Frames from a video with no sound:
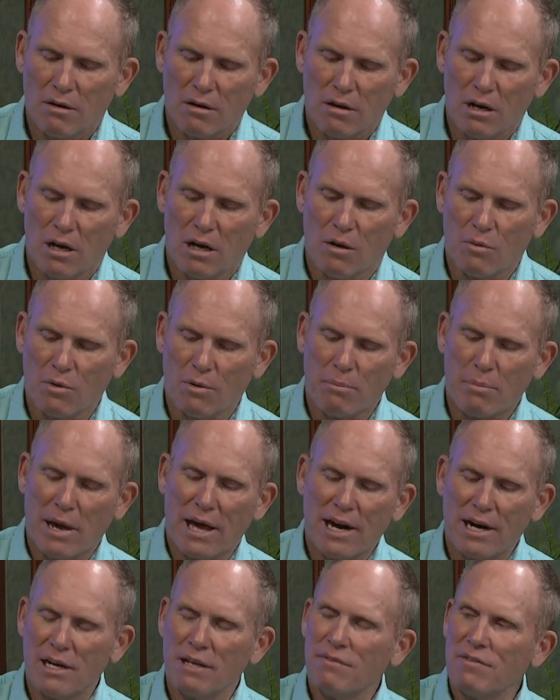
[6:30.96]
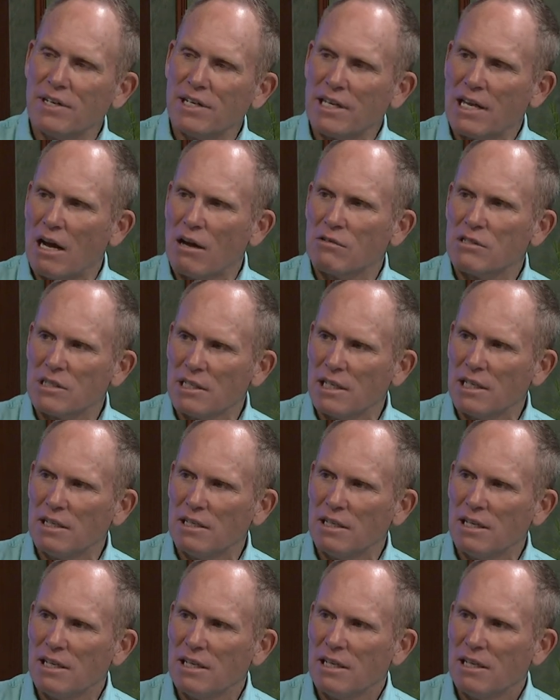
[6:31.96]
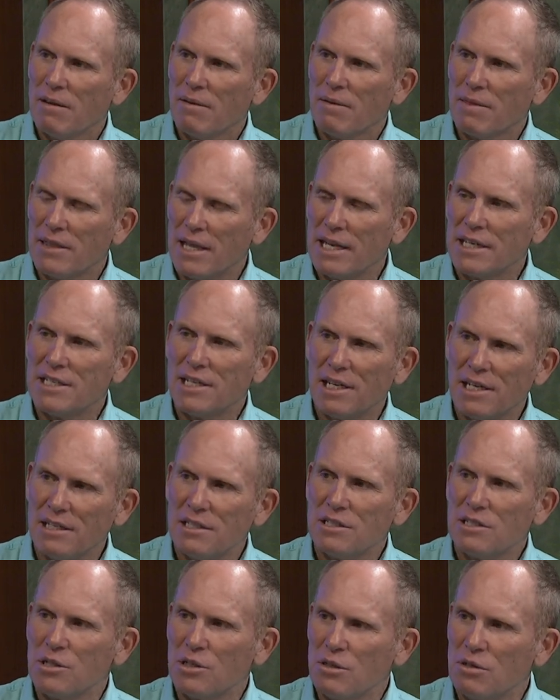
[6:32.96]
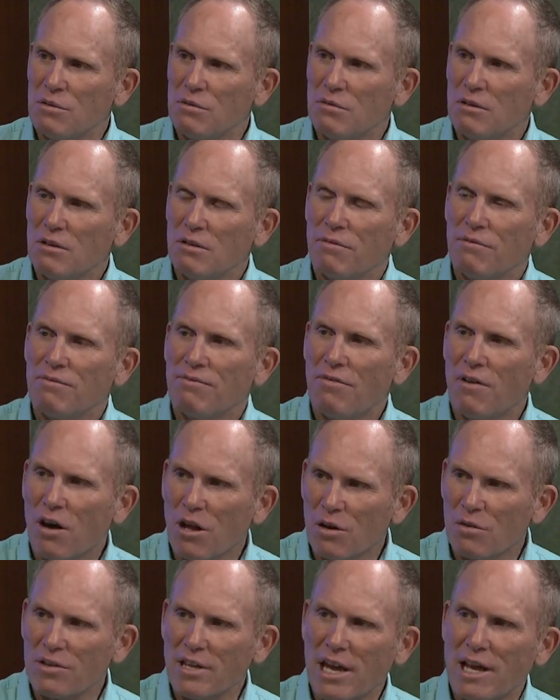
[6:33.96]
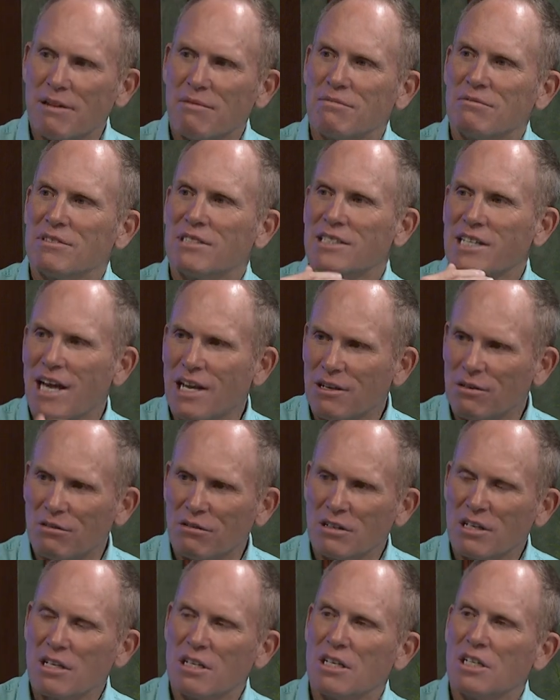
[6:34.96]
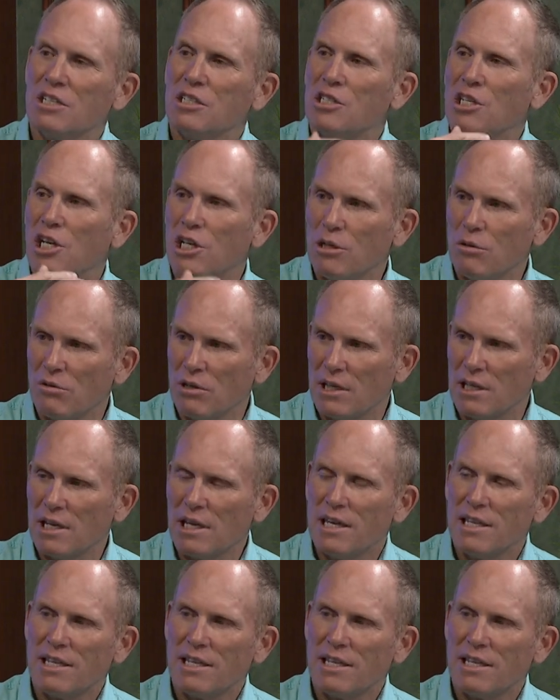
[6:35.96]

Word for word: uh, repetitive in counseling, they tend to follow that cycle continually.